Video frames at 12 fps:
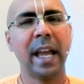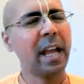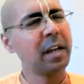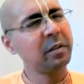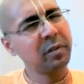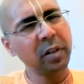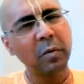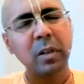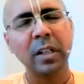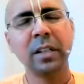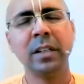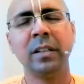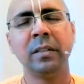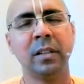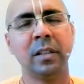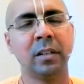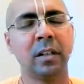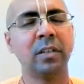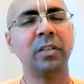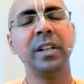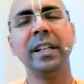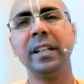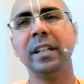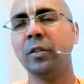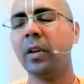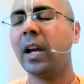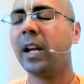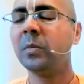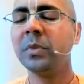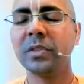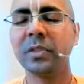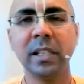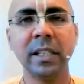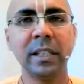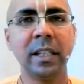everyone agreed unanimously.